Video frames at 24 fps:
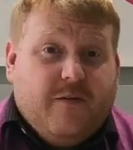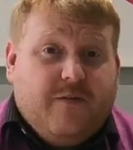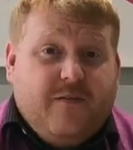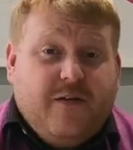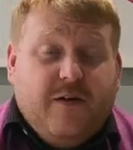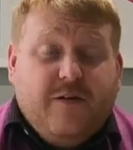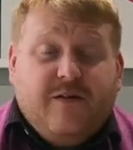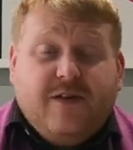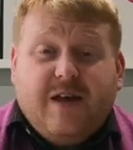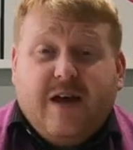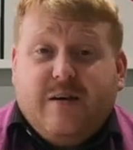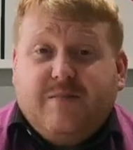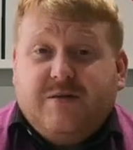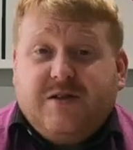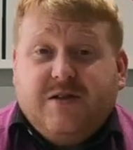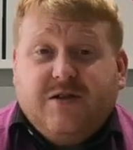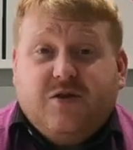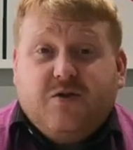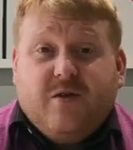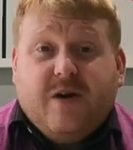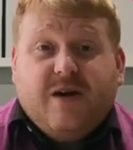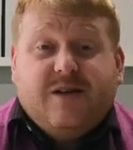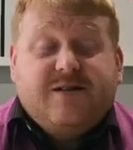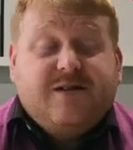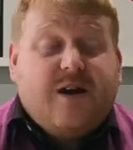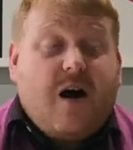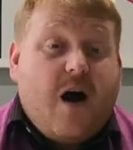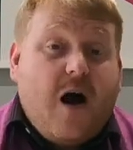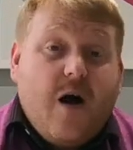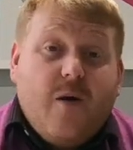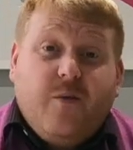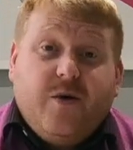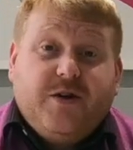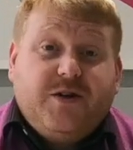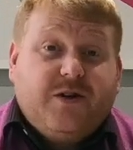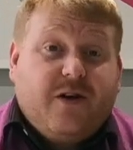a few tips and tricks that
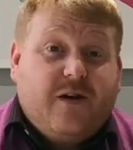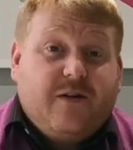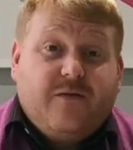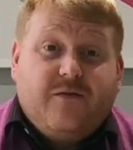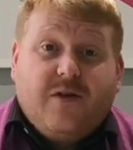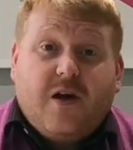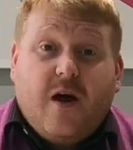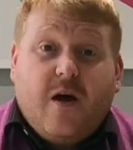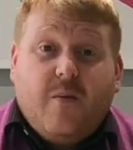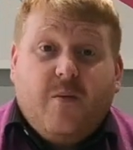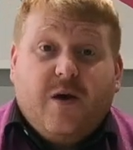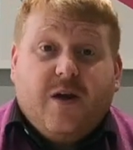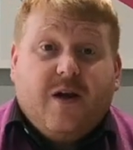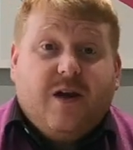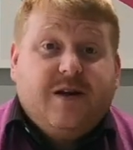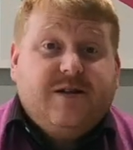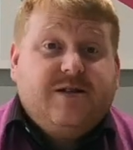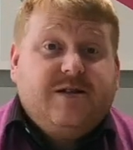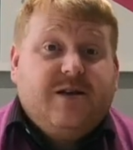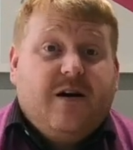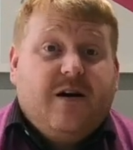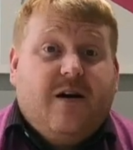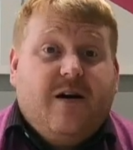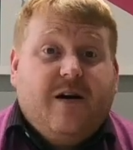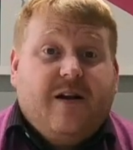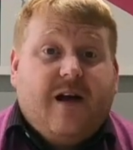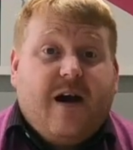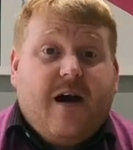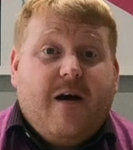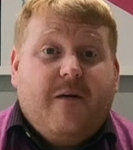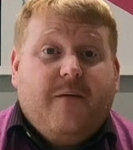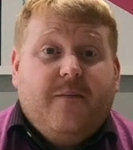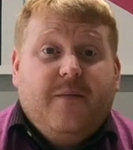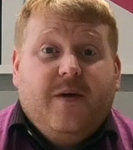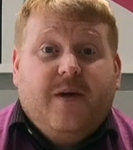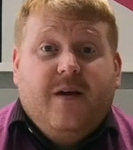I wish I'd have known when I started
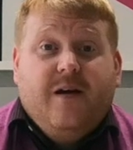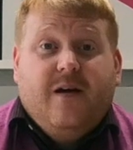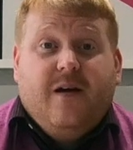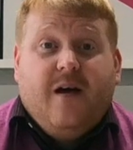out,